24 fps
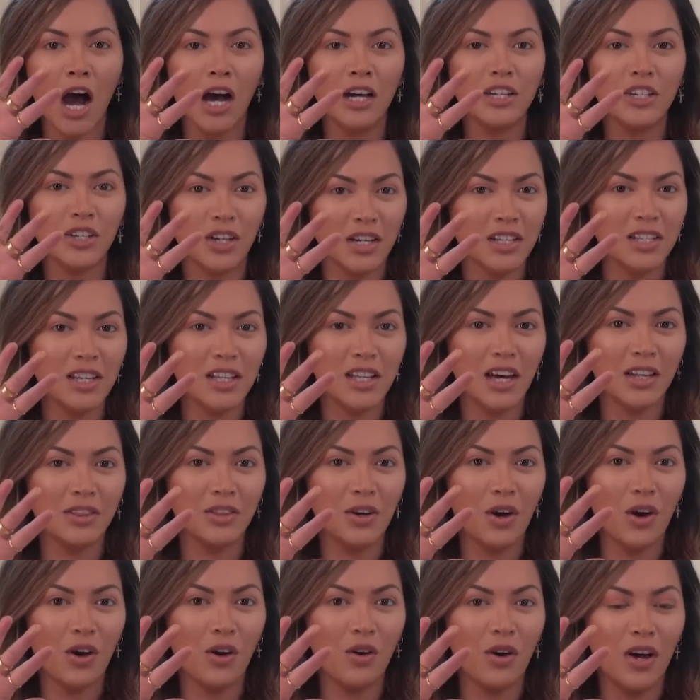Sure, see that
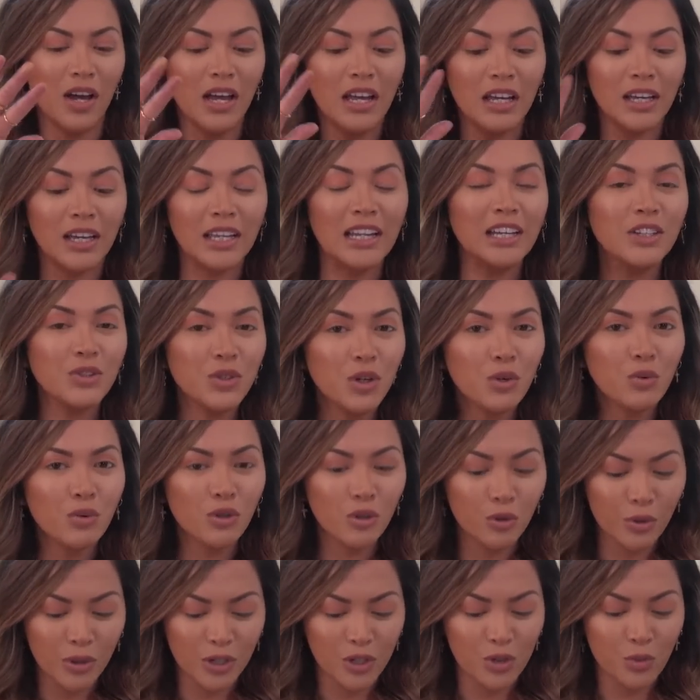though? Can I do a real
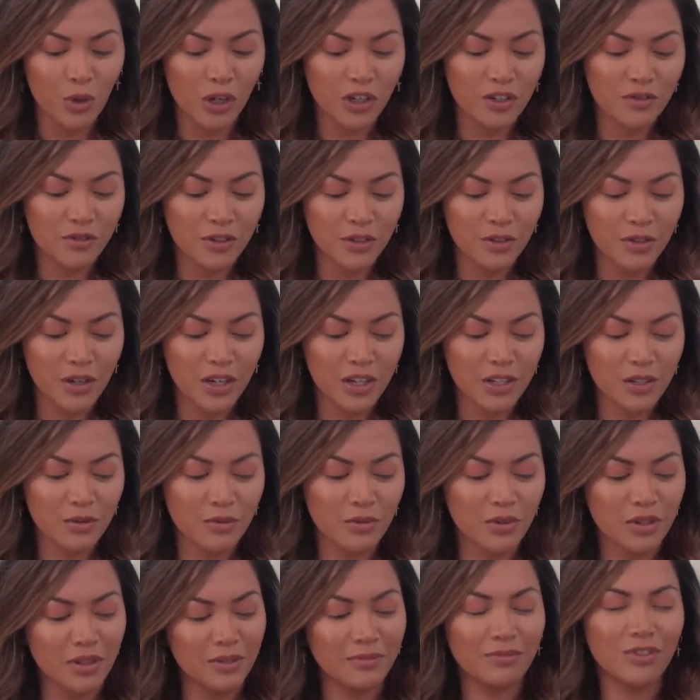quick swatch for you guys?
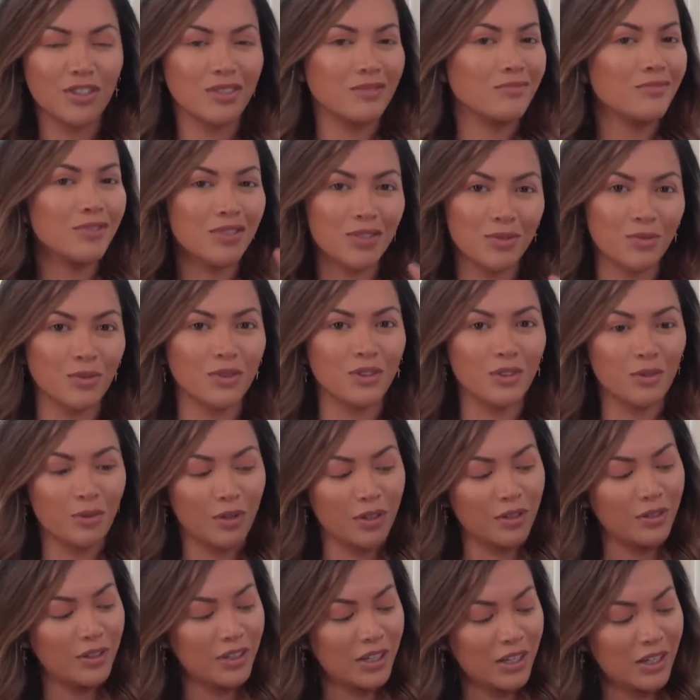Really, just really
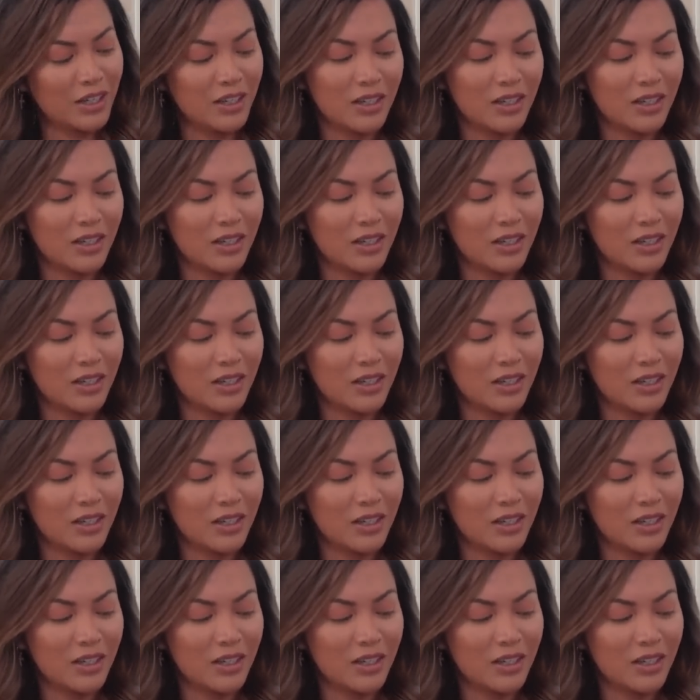quick, okay?